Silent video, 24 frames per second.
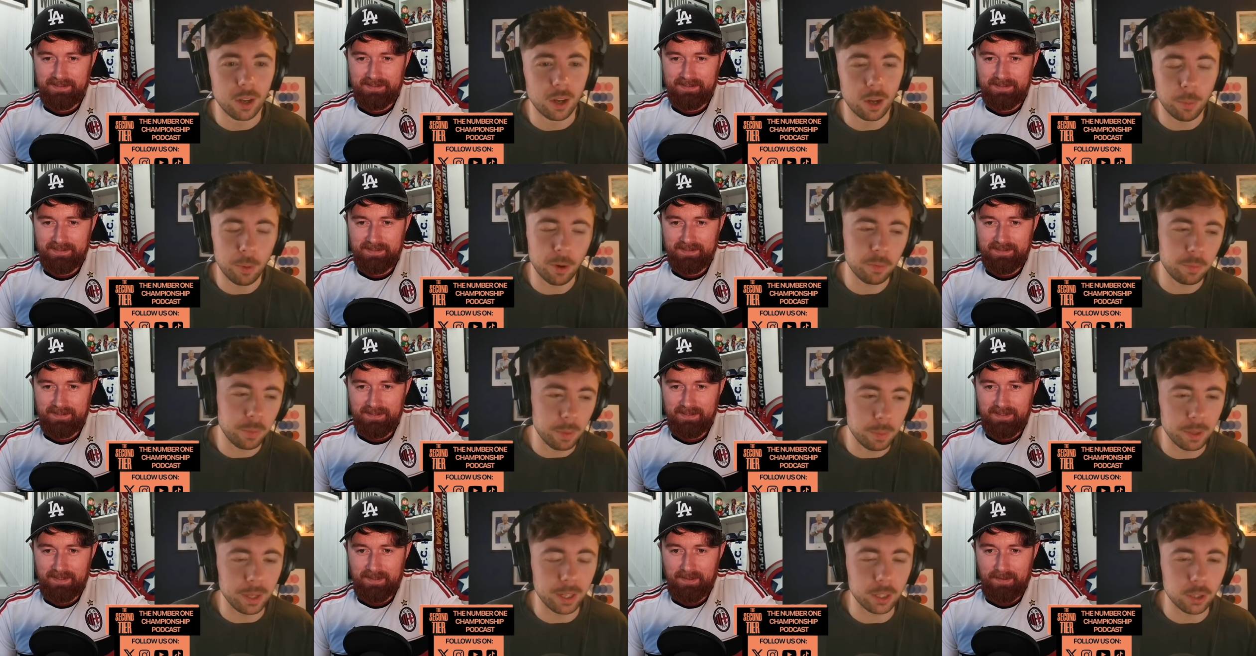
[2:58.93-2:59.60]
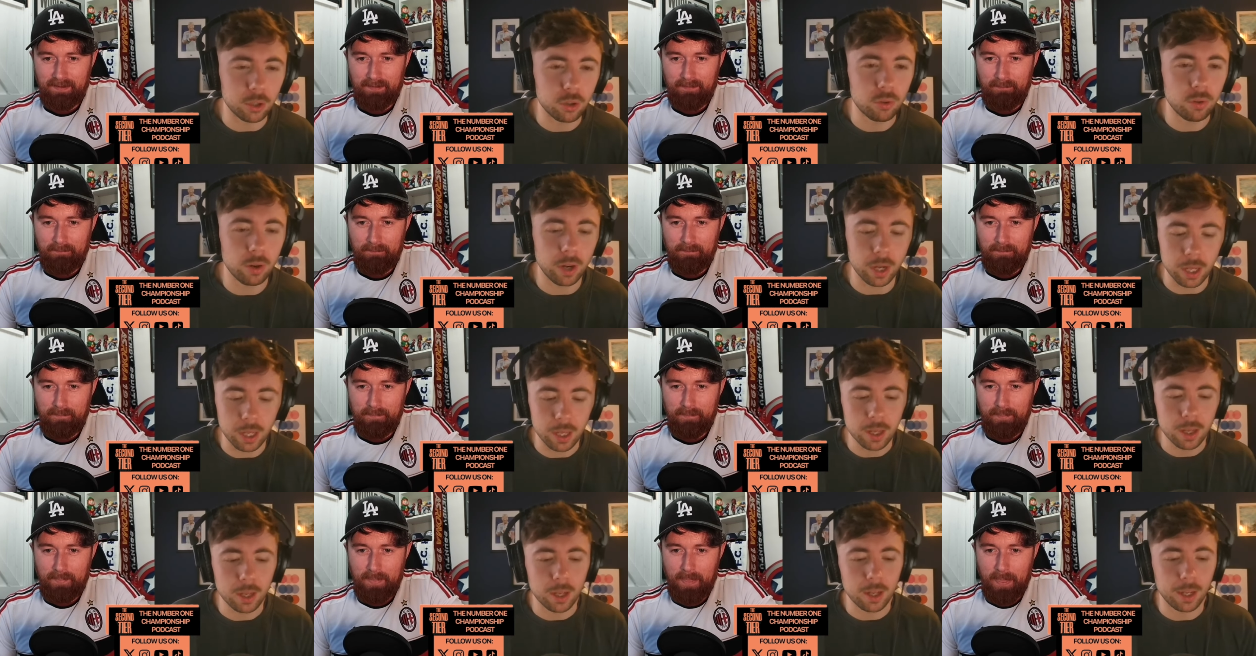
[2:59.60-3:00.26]
Speaker 1: apart from it being a
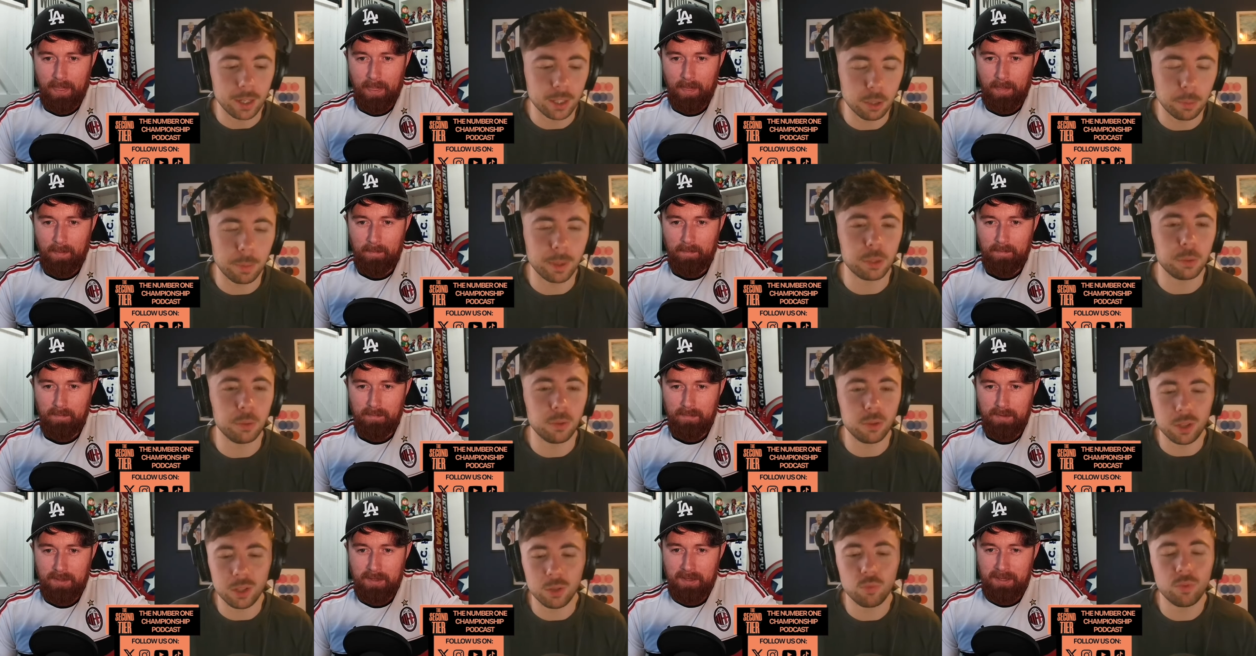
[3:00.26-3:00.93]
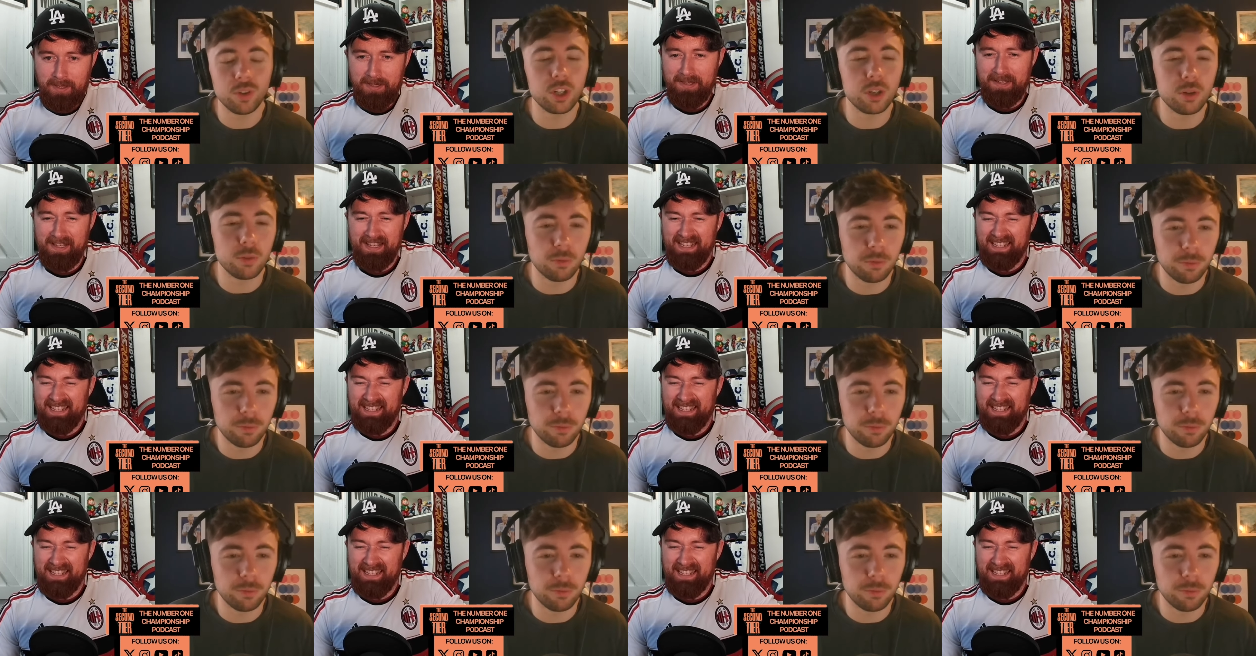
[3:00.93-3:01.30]
tree, it's gone back to its original